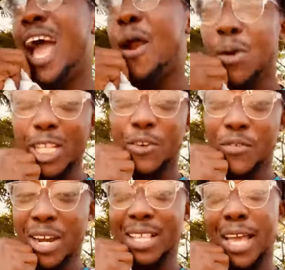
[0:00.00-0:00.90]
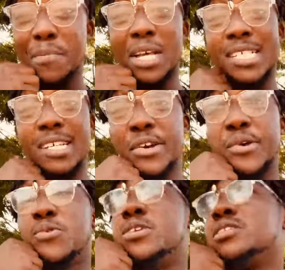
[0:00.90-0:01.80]
A rejuvenated Mason
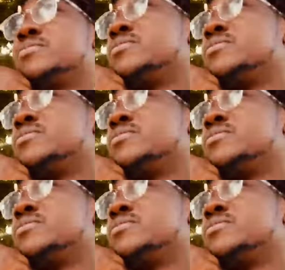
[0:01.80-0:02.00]
Greenwood.